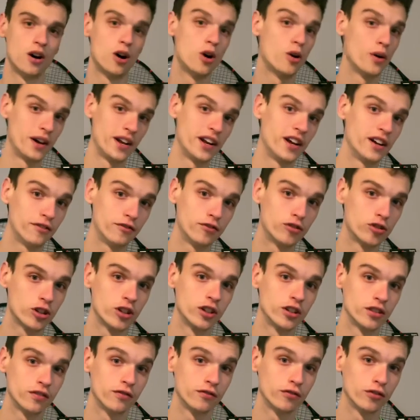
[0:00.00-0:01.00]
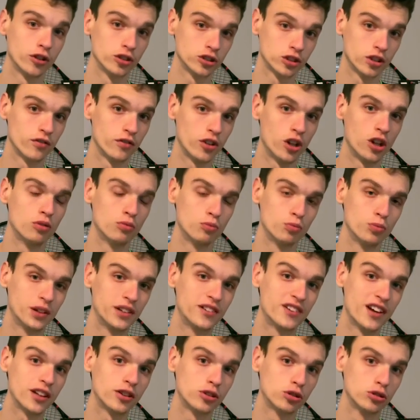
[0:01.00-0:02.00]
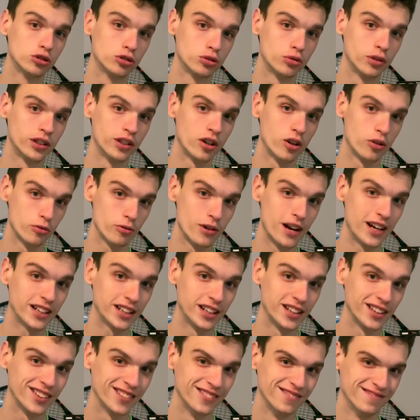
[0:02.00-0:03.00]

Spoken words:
Oh, and I forgot, first of all, we got to string our racket.